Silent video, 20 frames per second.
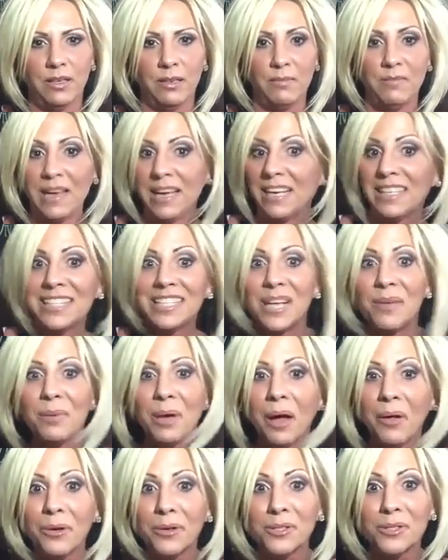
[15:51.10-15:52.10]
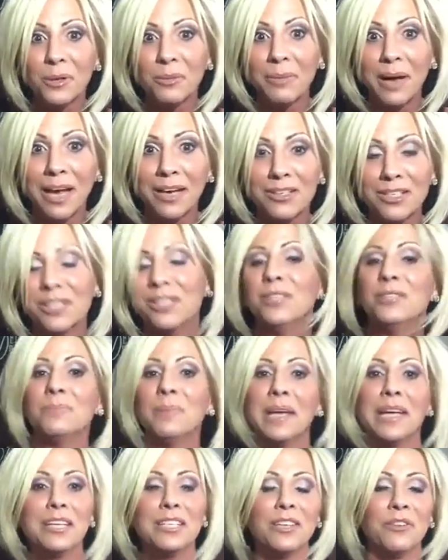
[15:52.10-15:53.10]
Make it same color so it matches.
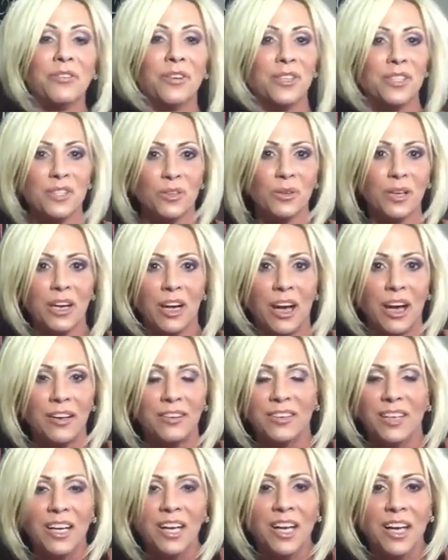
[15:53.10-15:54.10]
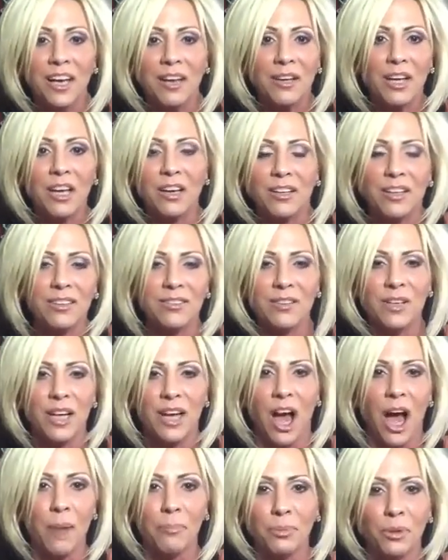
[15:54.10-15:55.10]
Make it different so it
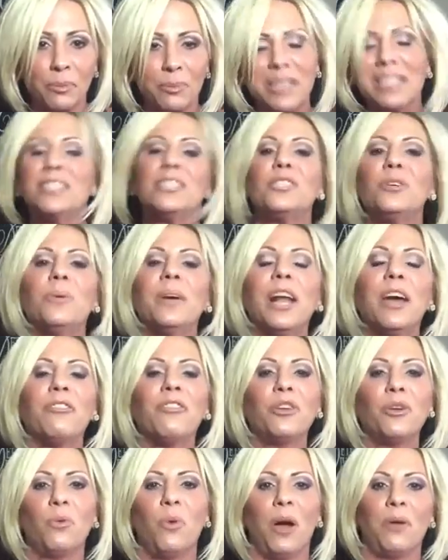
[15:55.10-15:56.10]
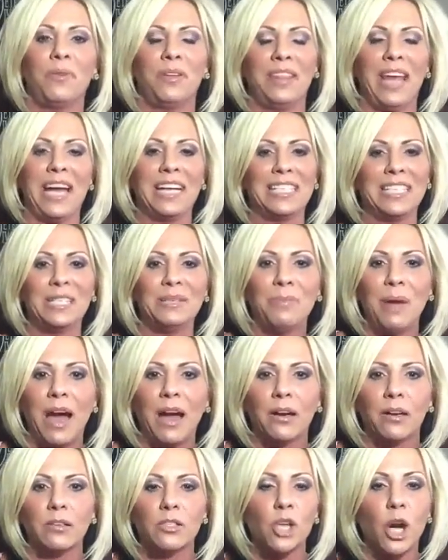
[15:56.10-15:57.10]
complements. Do whatever you want with that. Doesn't
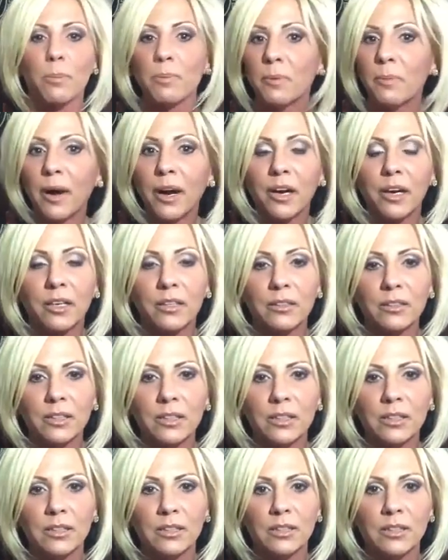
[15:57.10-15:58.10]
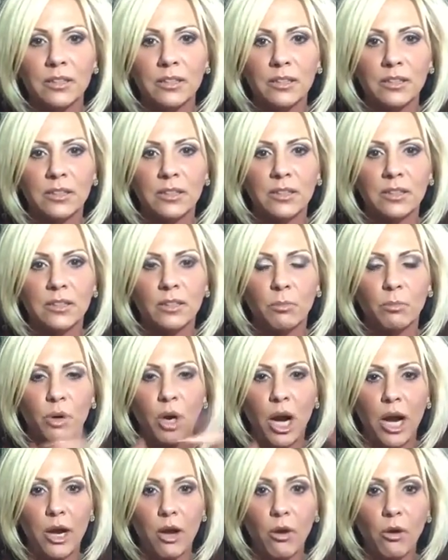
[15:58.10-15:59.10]
matter. Sharpie marker.
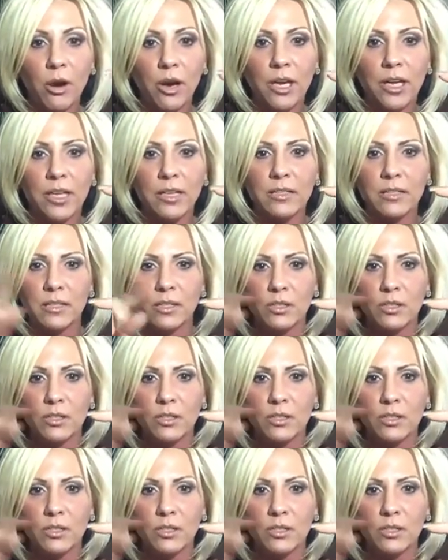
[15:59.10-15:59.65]
Priorities